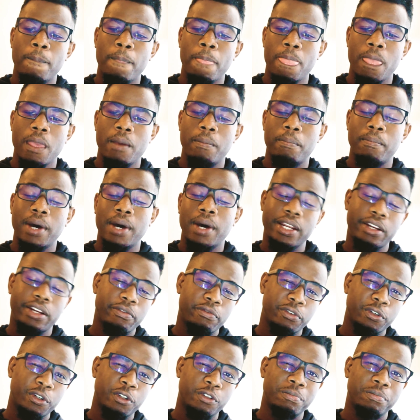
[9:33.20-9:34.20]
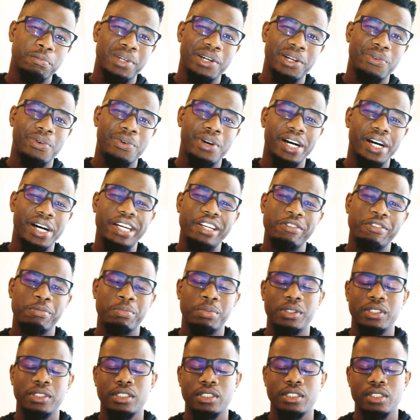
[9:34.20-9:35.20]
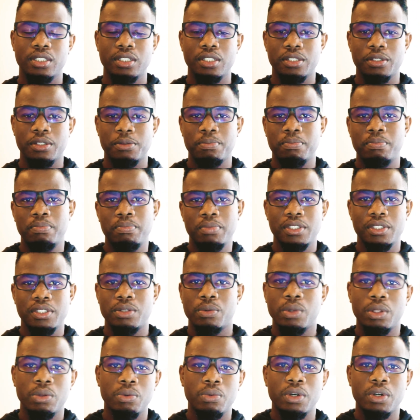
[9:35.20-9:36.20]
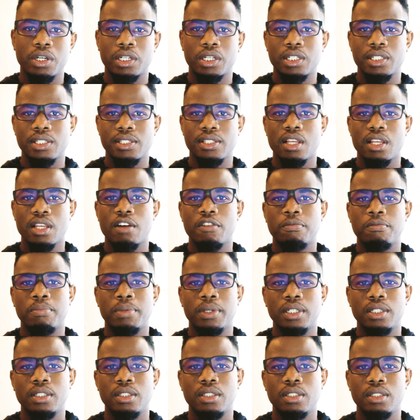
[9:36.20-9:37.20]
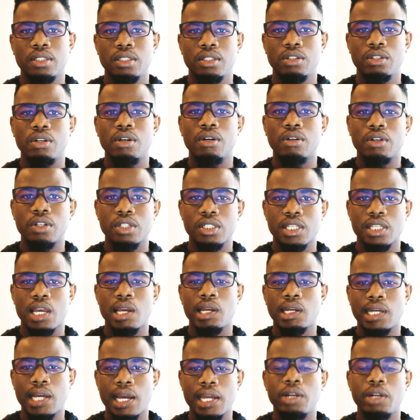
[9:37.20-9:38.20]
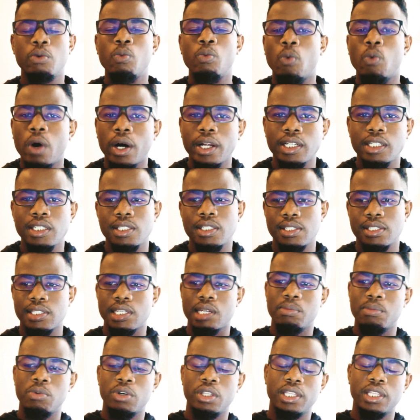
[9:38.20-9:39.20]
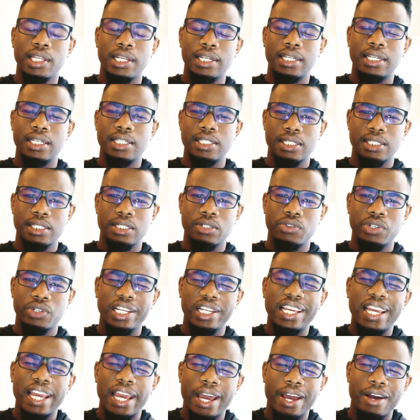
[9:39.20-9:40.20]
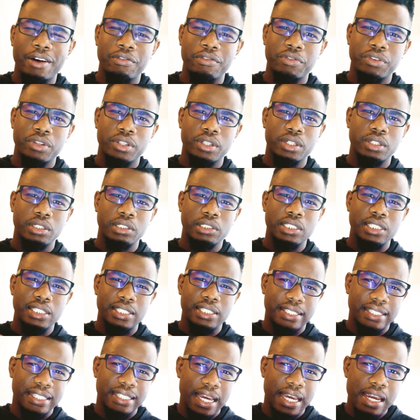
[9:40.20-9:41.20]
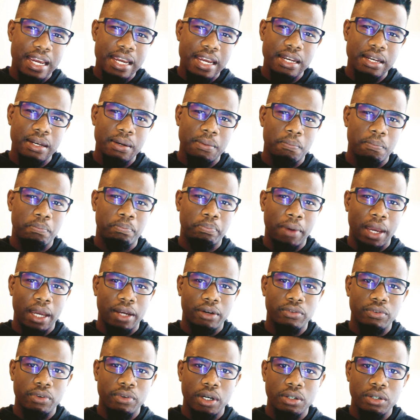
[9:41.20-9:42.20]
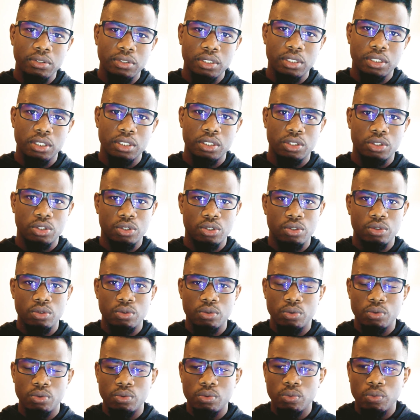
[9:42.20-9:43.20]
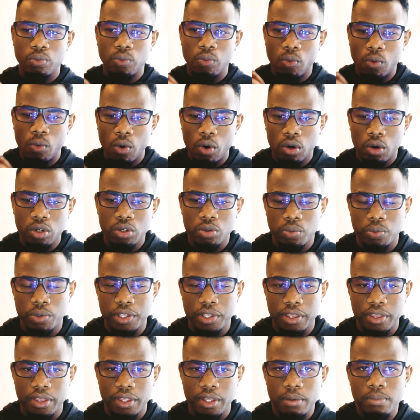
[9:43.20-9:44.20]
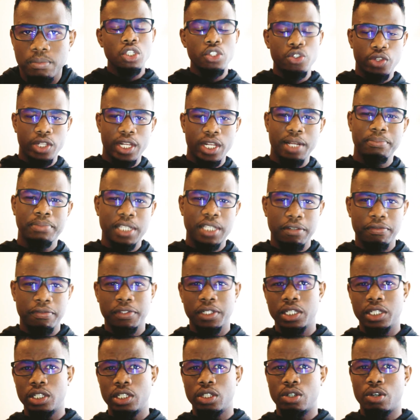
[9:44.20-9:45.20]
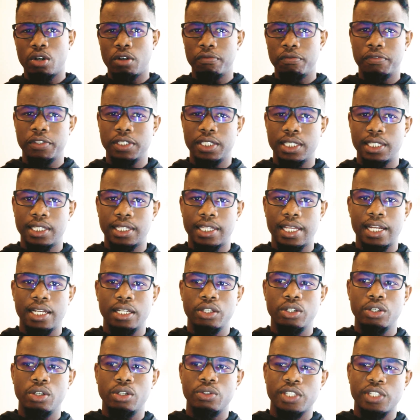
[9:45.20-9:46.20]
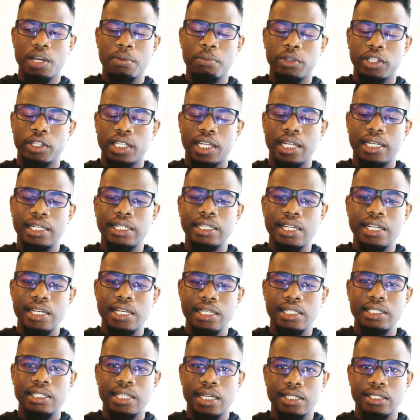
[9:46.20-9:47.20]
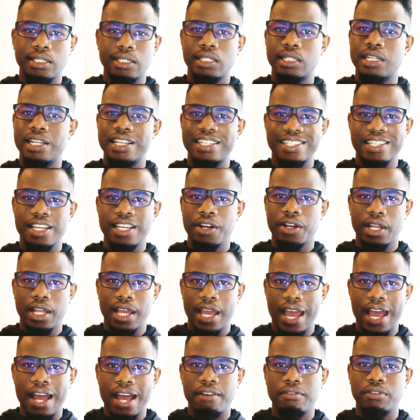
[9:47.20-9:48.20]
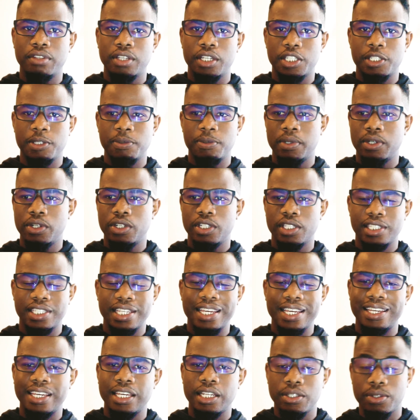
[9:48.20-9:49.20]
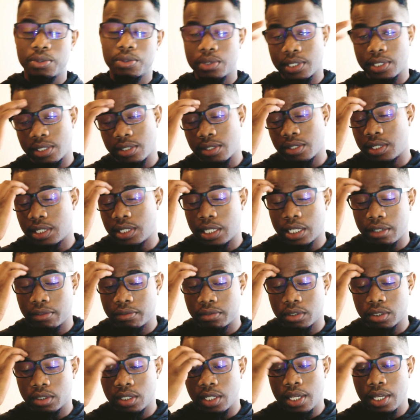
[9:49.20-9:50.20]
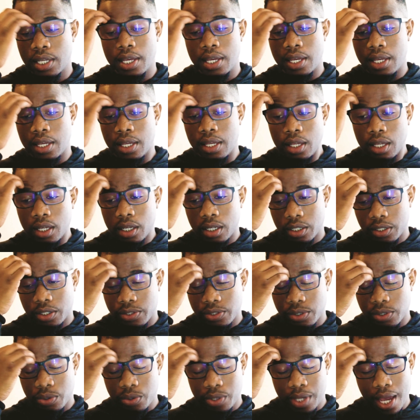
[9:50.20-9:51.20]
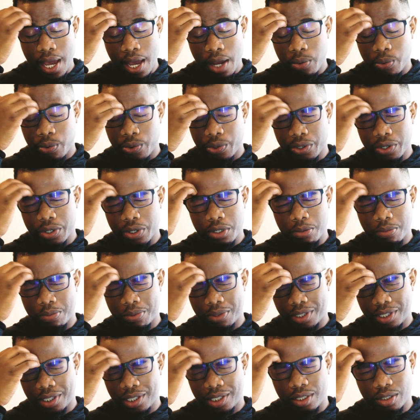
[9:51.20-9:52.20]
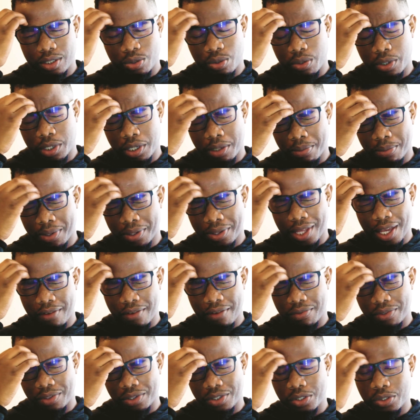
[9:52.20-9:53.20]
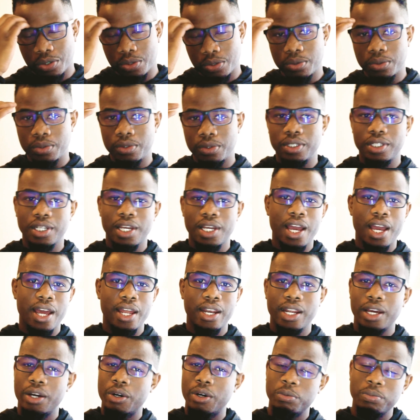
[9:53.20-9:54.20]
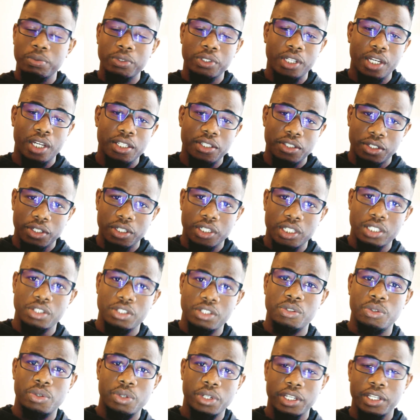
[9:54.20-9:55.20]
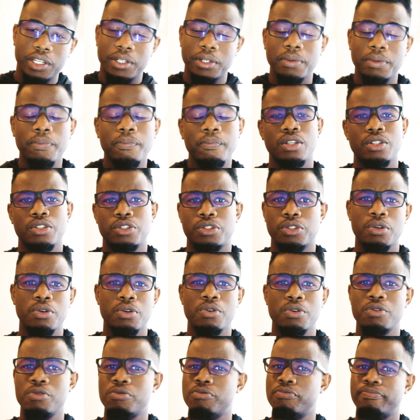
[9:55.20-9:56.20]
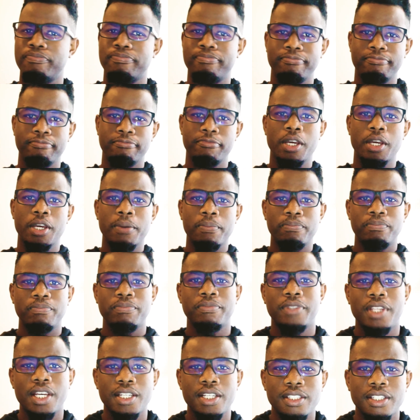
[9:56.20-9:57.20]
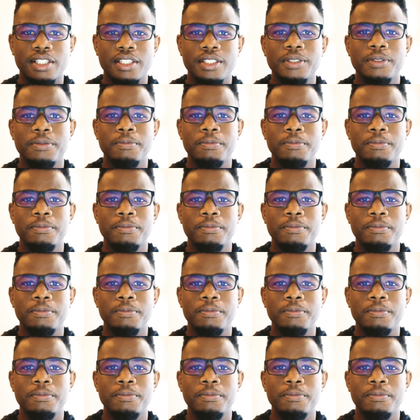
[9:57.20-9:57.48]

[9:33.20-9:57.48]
It might involve my wife, but she's busy with work and stuff. But, you know, because I kind of wanted someone that doesn't really have the design background to walk with them. So I'm definitely confident that, you know, someone that doesn't necessarily have the experience can get to a certain level. So yeah, we're going to be talking about that very soon, and I hope you guys are going to enjoy it. So yep, that's it.